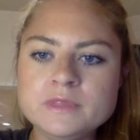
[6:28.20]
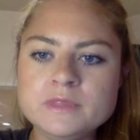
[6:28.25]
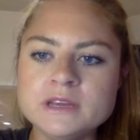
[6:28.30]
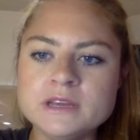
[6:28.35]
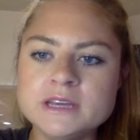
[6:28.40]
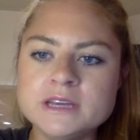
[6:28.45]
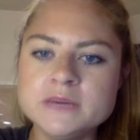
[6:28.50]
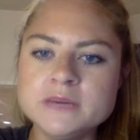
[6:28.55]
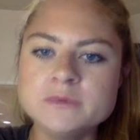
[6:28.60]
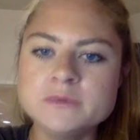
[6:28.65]

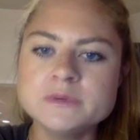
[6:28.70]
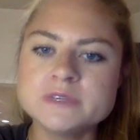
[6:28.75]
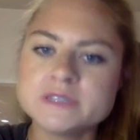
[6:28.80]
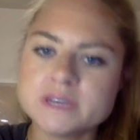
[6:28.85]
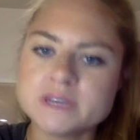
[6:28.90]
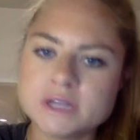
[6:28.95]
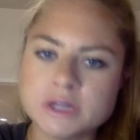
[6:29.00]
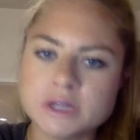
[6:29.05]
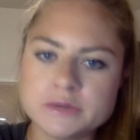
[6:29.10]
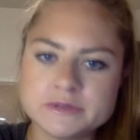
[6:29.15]
he was
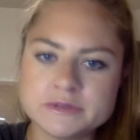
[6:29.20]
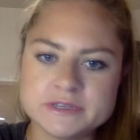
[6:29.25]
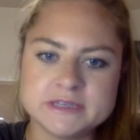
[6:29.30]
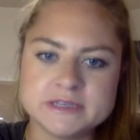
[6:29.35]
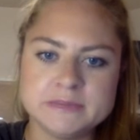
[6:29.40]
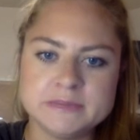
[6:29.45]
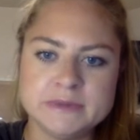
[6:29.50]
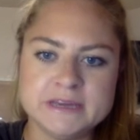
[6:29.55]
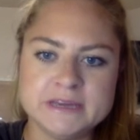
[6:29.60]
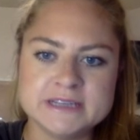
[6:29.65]
the closest
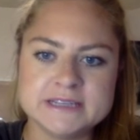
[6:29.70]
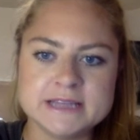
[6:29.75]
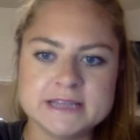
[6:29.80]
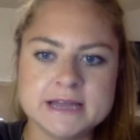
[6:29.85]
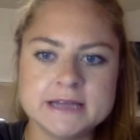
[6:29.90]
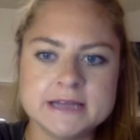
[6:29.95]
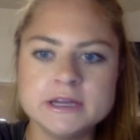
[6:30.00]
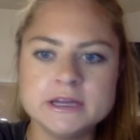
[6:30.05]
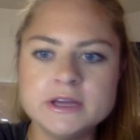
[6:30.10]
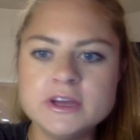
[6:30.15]
to
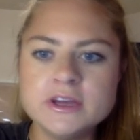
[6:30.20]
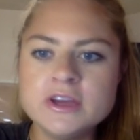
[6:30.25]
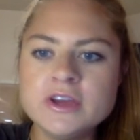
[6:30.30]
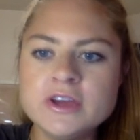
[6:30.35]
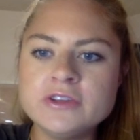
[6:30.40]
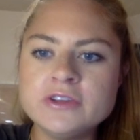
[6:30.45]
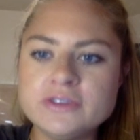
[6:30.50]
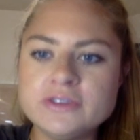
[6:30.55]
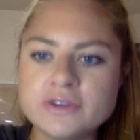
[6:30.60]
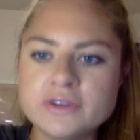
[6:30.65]
baseline
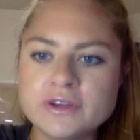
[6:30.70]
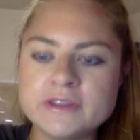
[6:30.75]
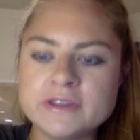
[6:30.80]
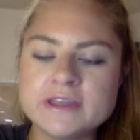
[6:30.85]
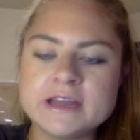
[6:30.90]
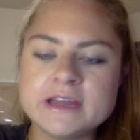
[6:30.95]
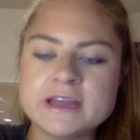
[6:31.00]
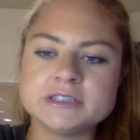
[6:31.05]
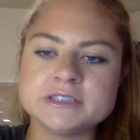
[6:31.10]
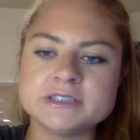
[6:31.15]
during the
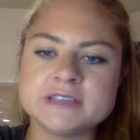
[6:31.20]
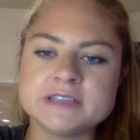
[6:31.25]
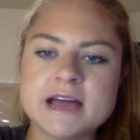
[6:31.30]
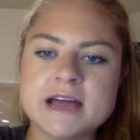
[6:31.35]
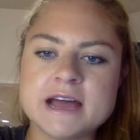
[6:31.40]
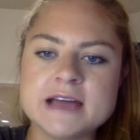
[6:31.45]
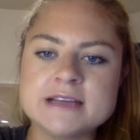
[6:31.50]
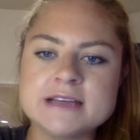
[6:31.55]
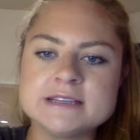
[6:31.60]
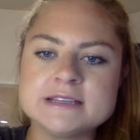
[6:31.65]

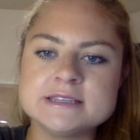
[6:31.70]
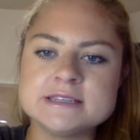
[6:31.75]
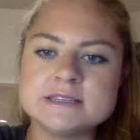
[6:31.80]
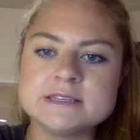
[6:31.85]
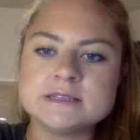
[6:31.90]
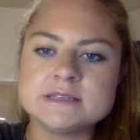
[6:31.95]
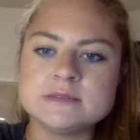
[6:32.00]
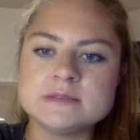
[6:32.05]
exercise,